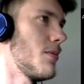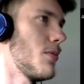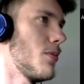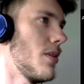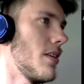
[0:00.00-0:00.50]

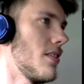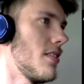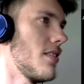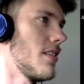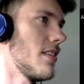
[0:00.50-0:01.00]

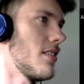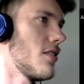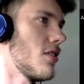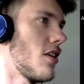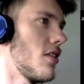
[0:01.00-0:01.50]
which is
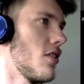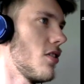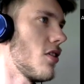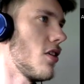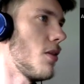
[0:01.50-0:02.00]
starting to
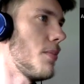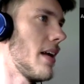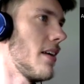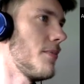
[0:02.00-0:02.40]
look a lot better.